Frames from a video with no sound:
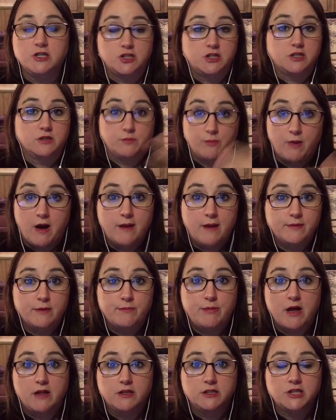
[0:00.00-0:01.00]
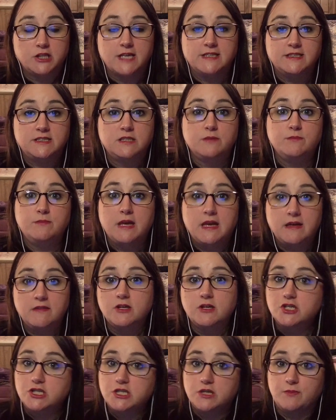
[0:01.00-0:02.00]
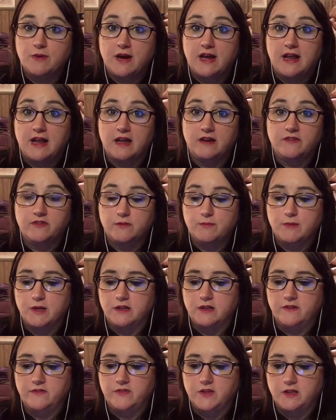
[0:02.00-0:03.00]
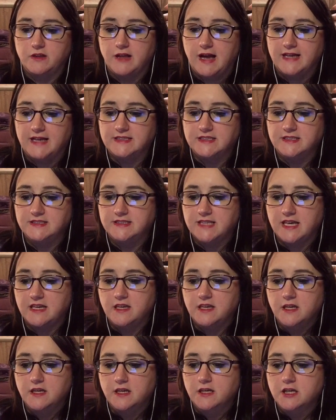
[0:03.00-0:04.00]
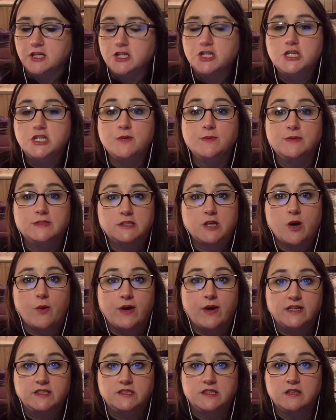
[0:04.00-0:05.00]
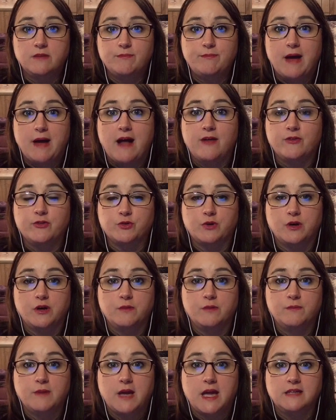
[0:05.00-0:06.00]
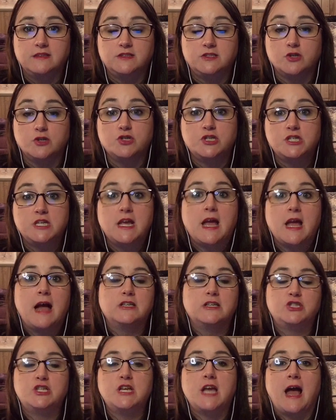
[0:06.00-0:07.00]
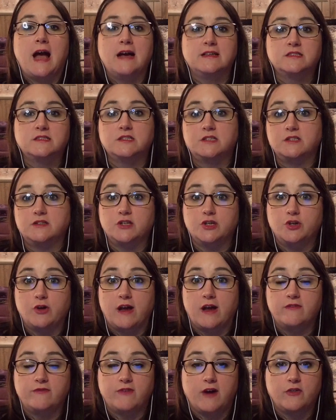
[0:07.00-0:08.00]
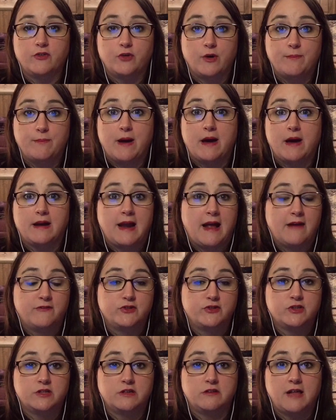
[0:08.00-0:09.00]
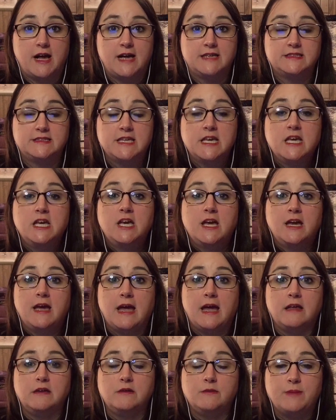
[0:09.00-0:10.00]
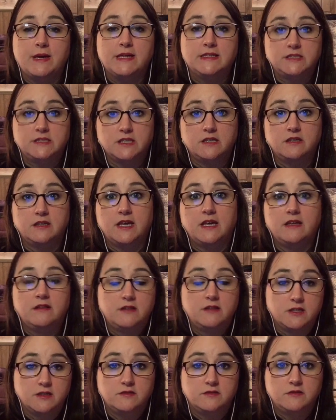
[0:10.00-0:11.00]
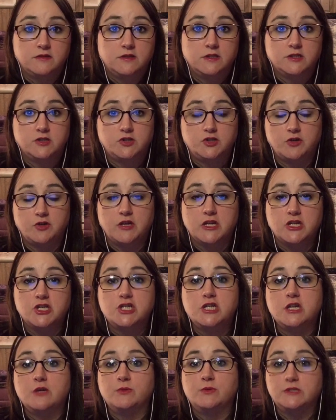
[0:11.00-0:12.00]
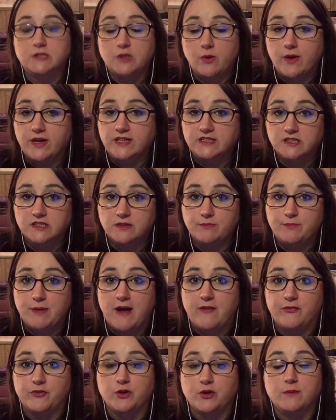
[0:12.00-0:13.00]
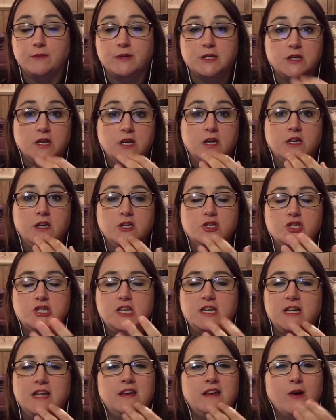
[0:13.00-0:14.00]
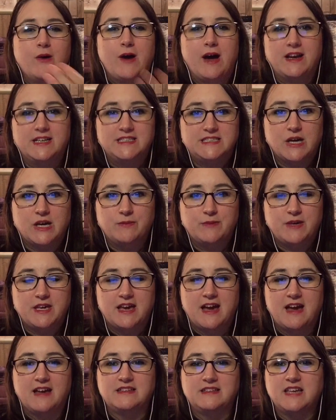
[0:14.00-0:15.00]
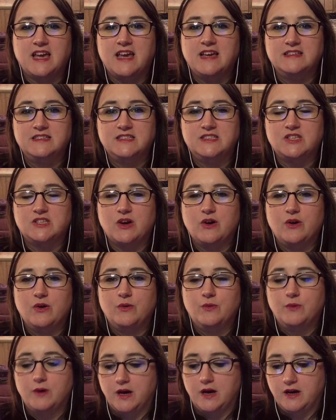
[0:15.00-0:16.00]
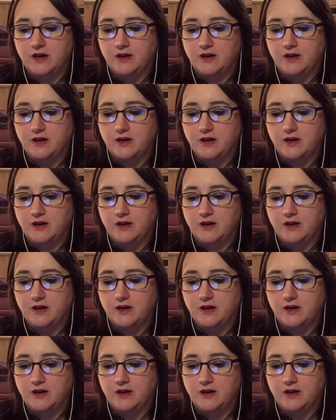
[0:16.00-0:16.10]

the mom apologized to me that she ran out of the middle of the class and said she was going to the bathroom, and so she asked the grandfather about it after the class. And basically, the student, she was going to the bathroom, and she didn't know how to tell me yet. And so